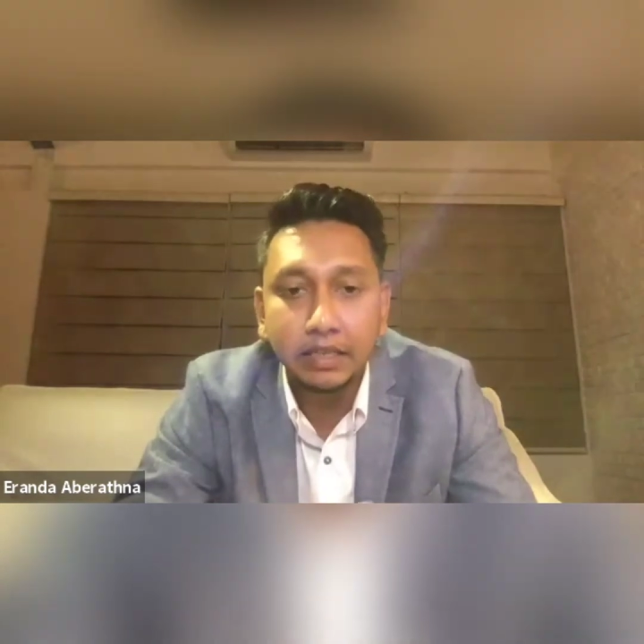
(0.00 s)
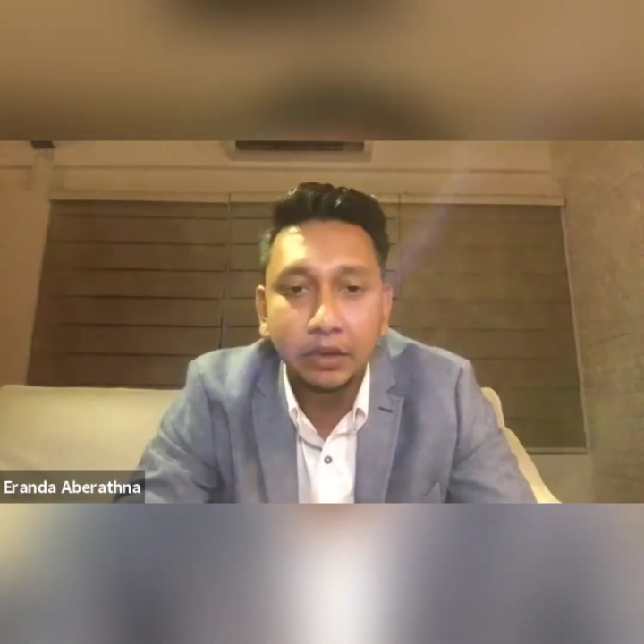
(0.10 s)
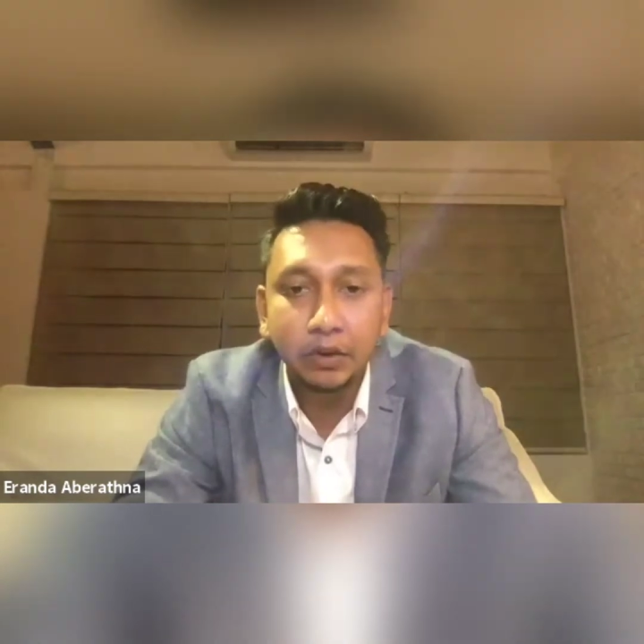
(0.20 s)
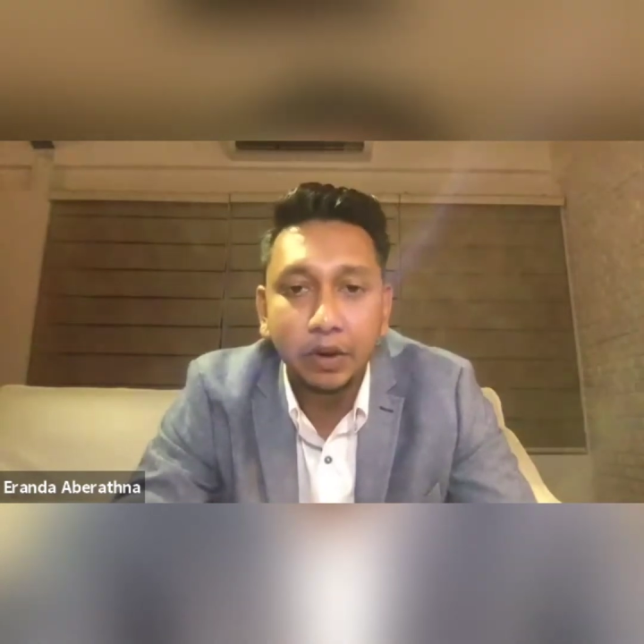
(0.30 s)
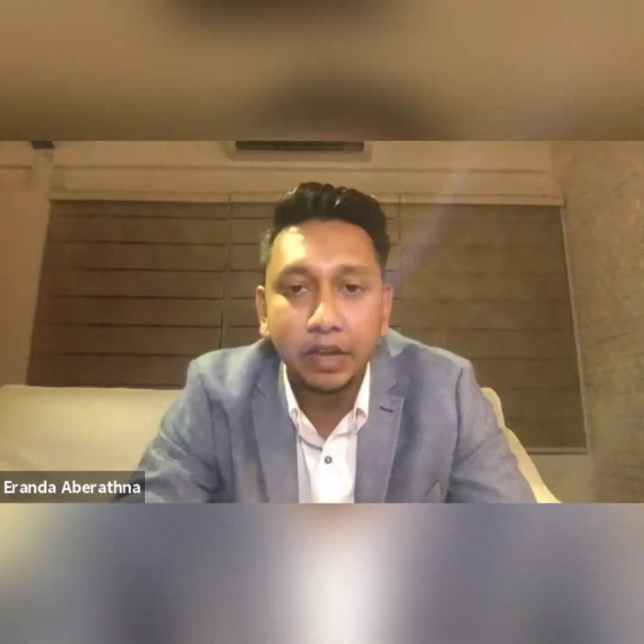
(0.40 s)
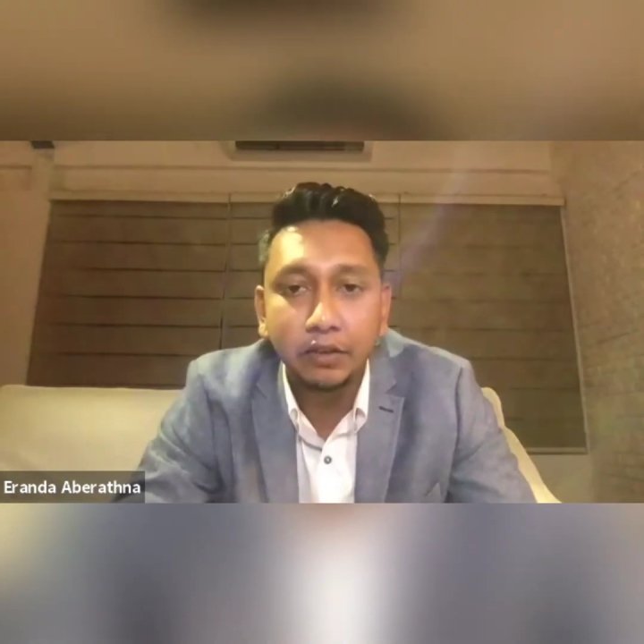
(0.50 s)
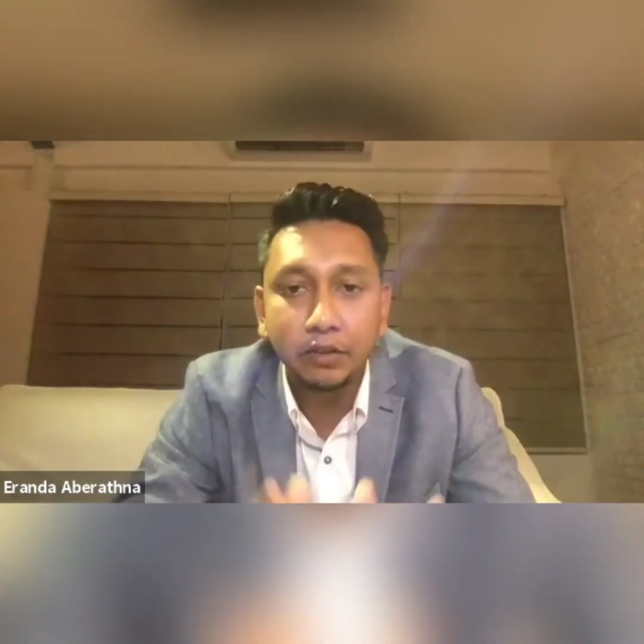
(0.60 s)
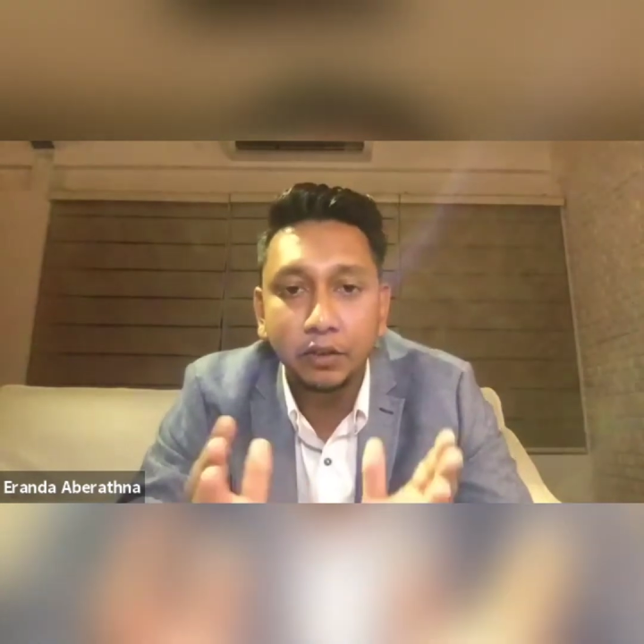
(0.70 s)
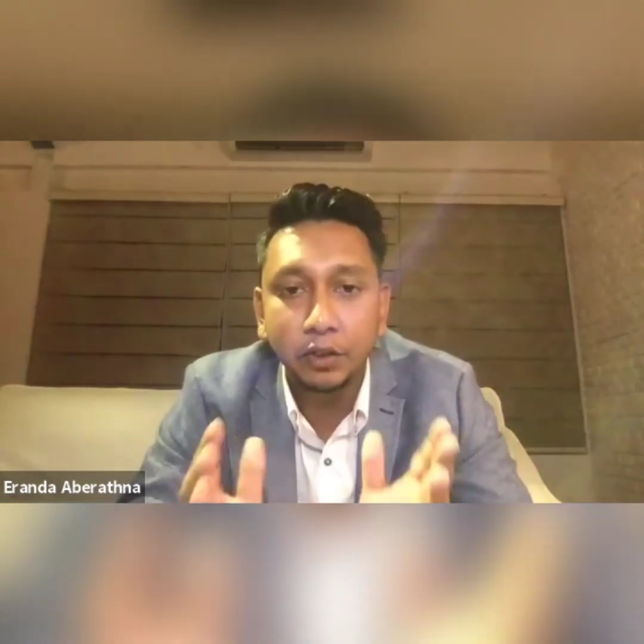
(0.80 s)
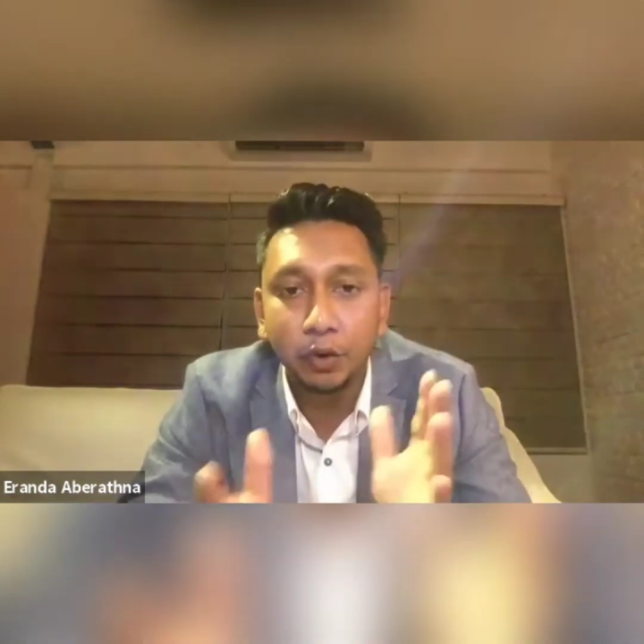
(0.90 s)
So I used
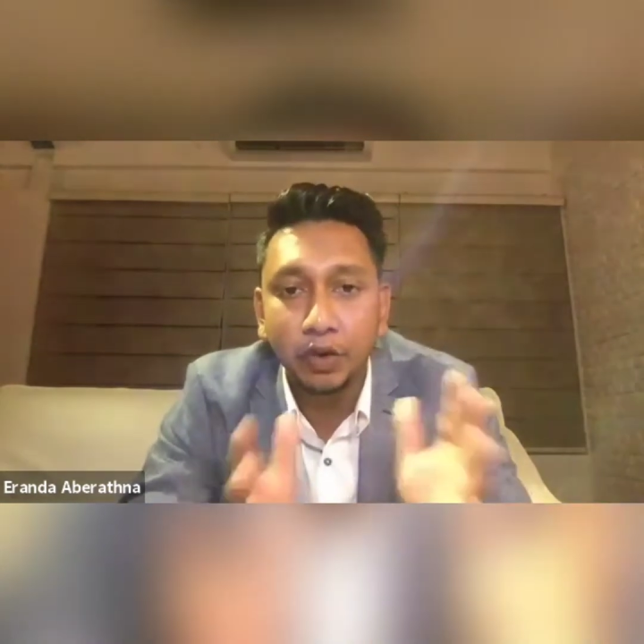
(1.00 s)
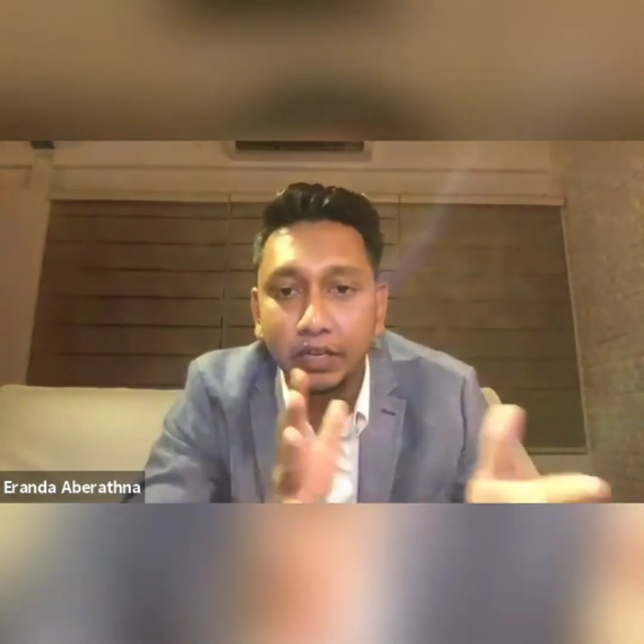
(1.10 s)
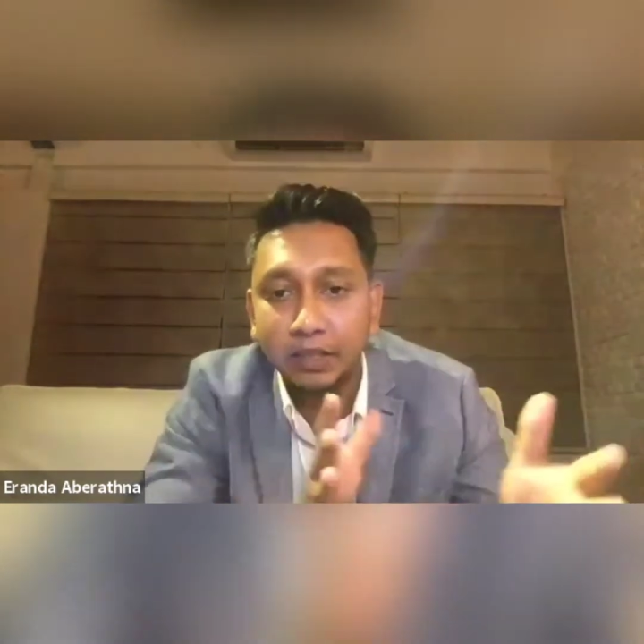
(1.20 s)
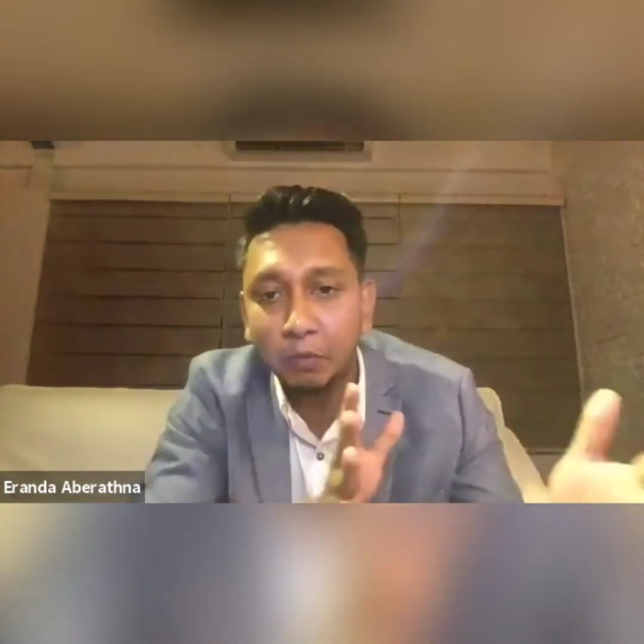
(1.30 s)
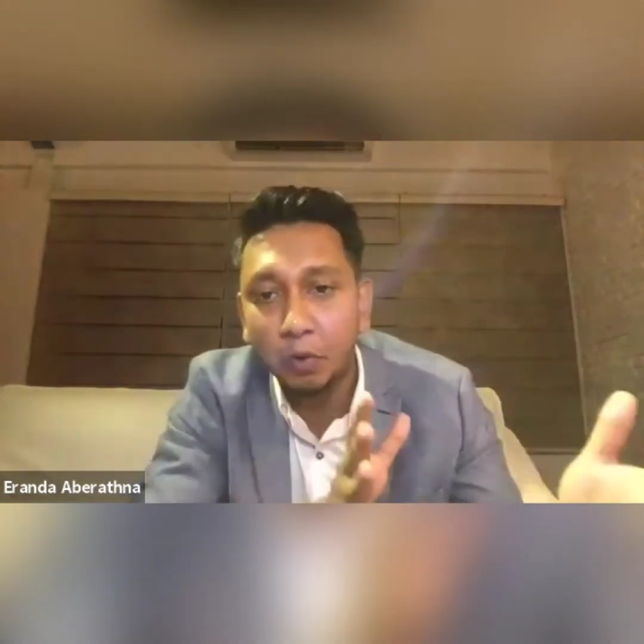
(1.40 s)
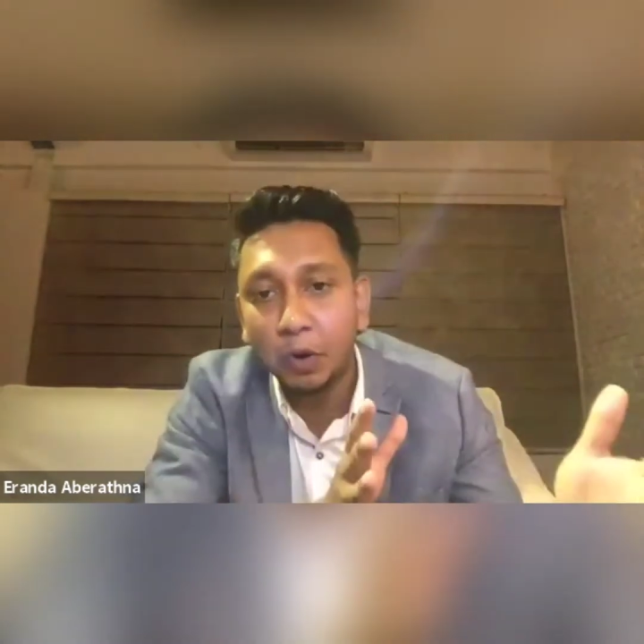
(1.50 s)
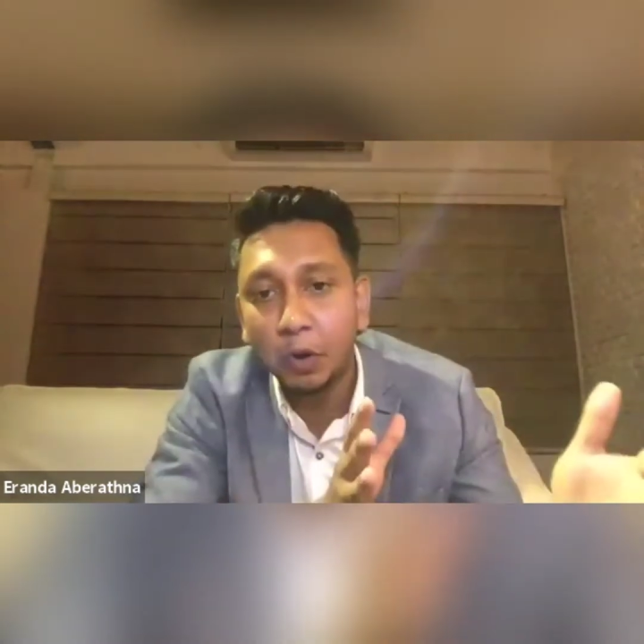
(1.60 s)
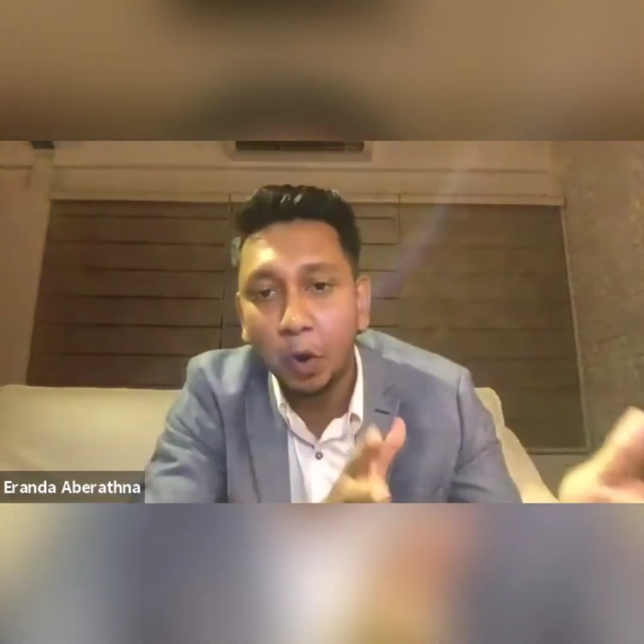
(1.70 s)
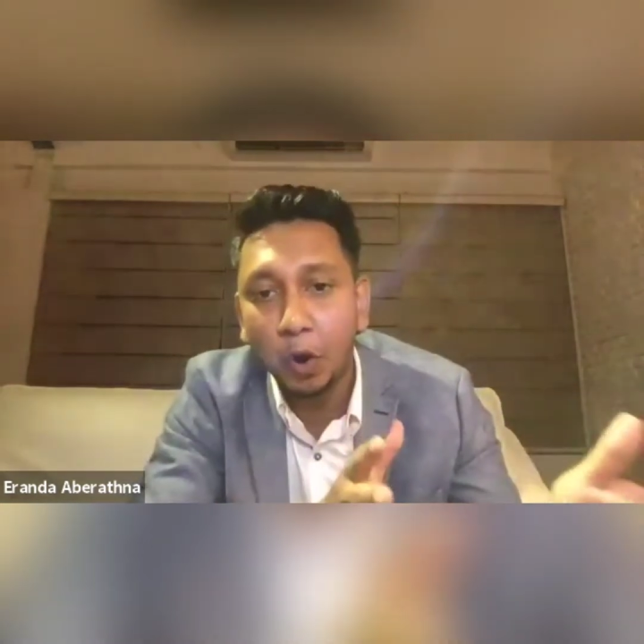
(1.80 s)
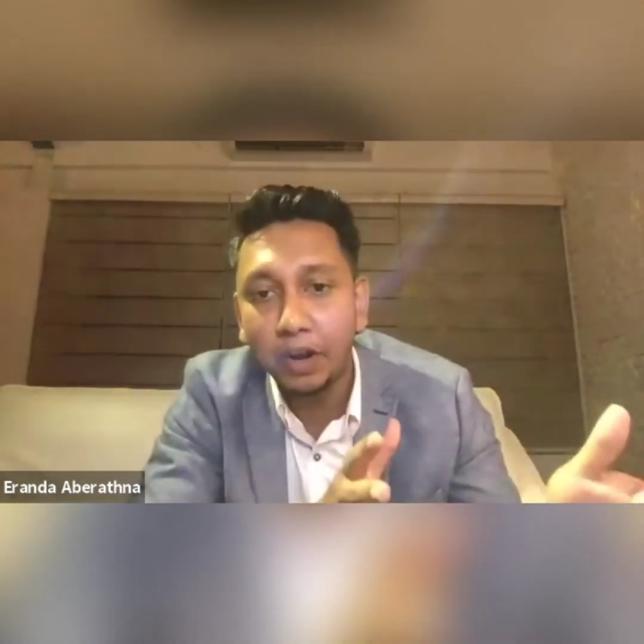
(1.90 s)
to showcase a small
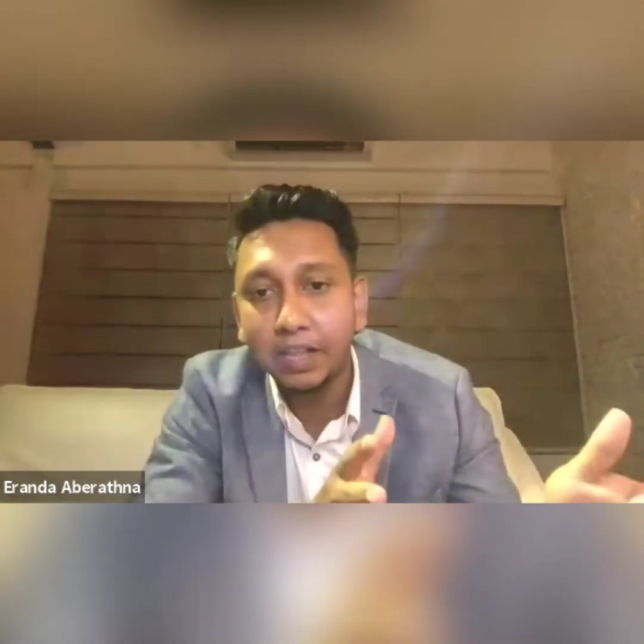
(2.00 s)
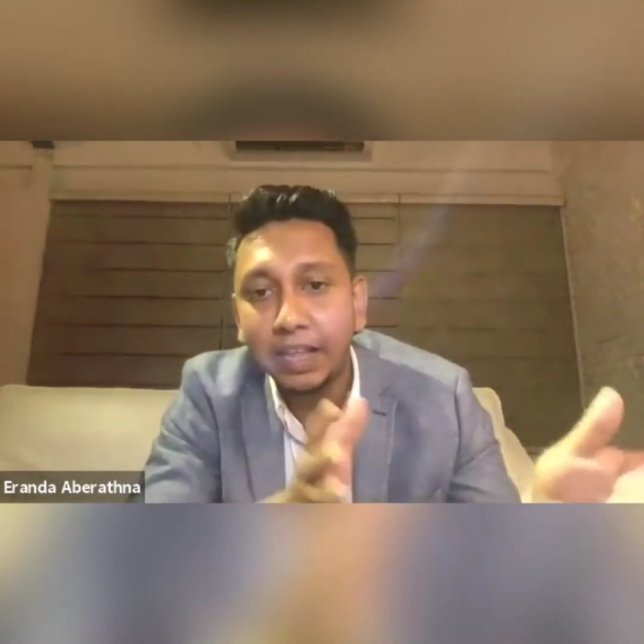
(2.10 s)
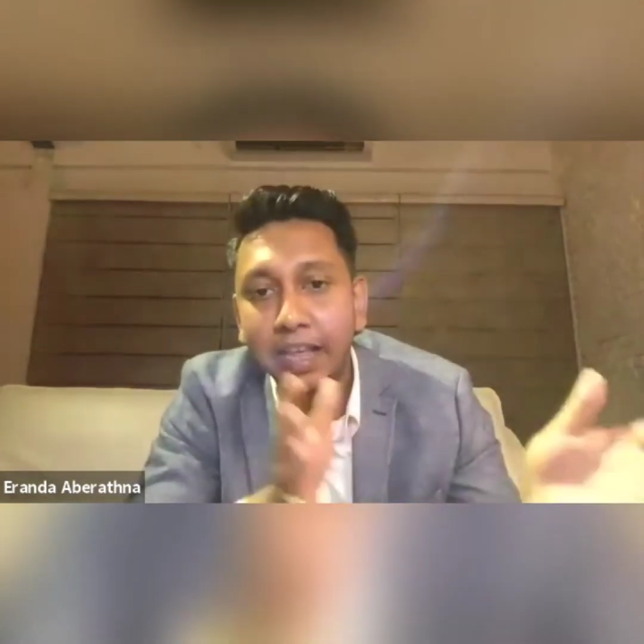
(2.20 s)
corner